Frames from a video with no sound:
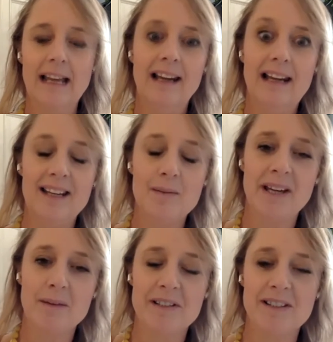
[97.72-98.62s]
led me
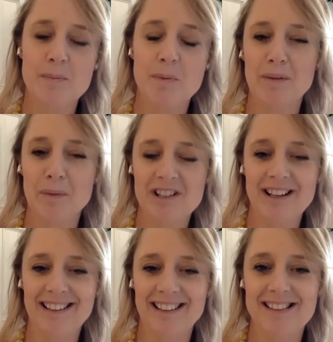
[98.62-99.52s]
up to this point, which
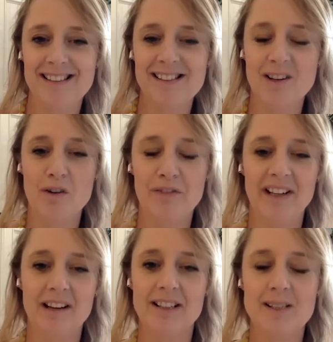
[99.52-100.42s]
I guess is often
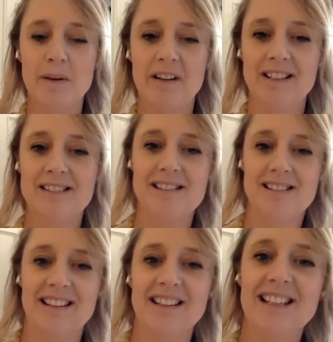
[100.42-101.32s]
our experience,
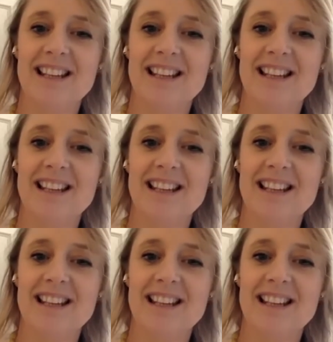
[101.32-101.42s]
isn't it?